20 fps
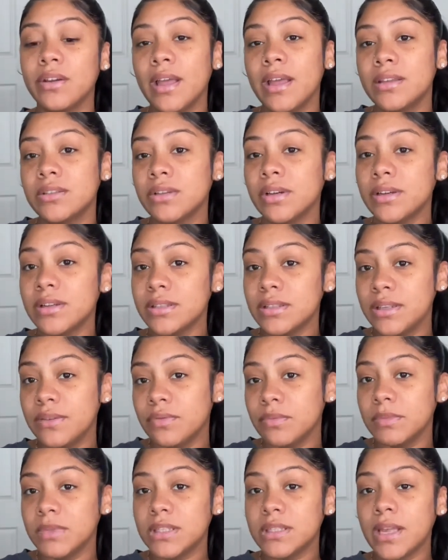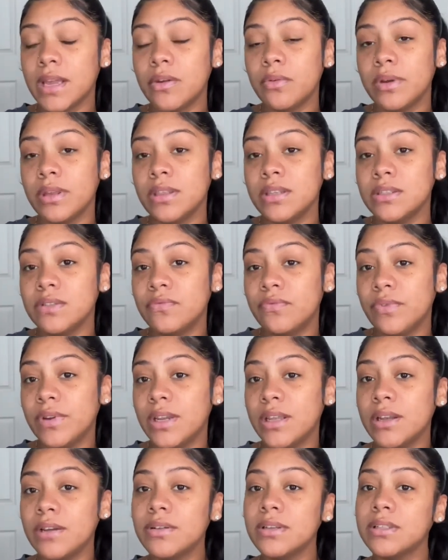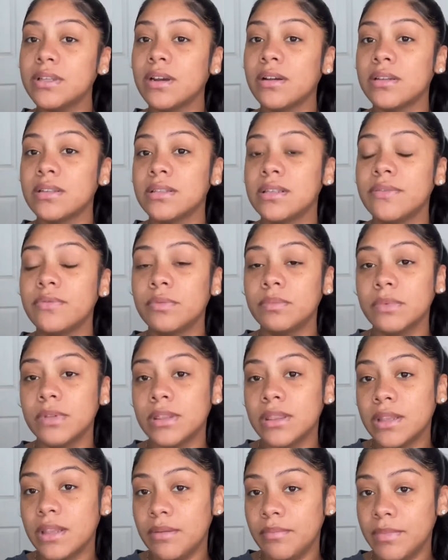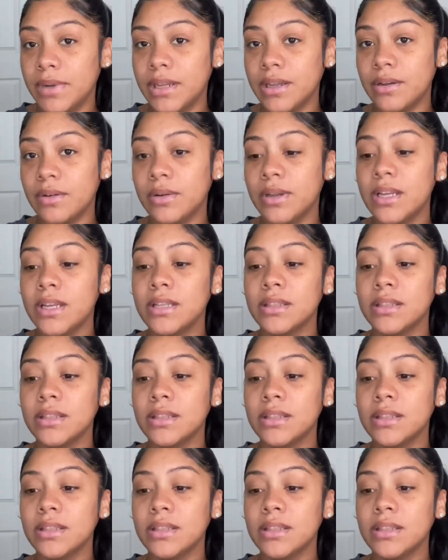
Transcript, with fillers: As y'all can see from the title of this video, as y'all can see from the thumbnail,